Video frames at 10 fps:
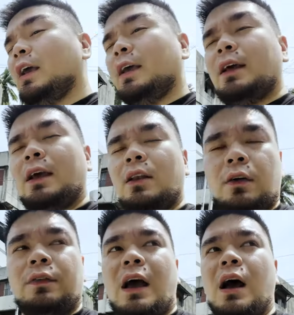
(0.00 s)
And I
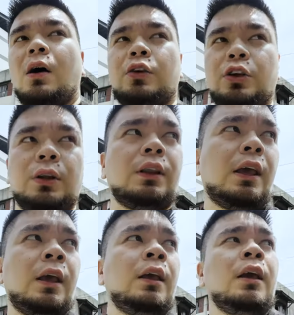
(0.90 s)
love how
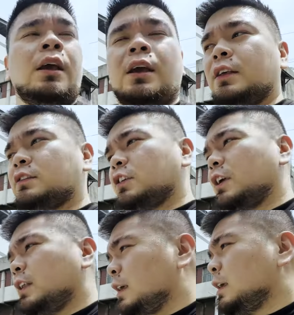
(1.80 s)
Hyundai is
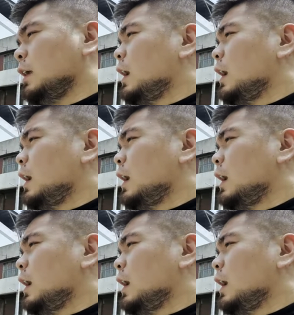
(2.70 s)
really